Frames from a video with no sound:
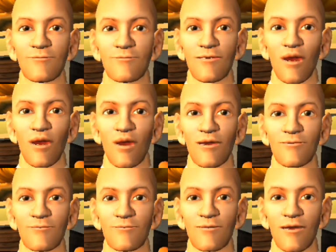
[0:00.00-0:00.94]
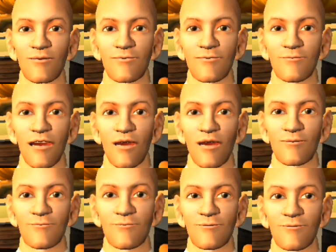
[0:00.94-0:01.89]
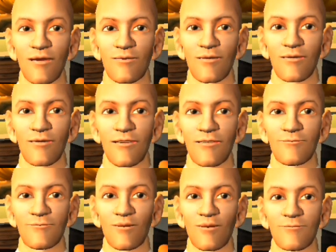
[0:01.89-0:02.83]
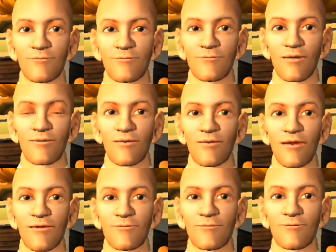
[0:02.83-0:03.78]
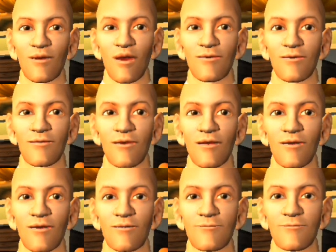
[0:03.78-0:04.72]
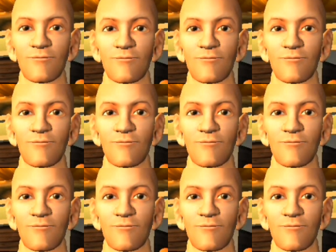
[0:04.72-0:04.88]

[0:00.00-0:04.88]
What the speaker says: And it really taught me how precious and impermanent this life of ours is.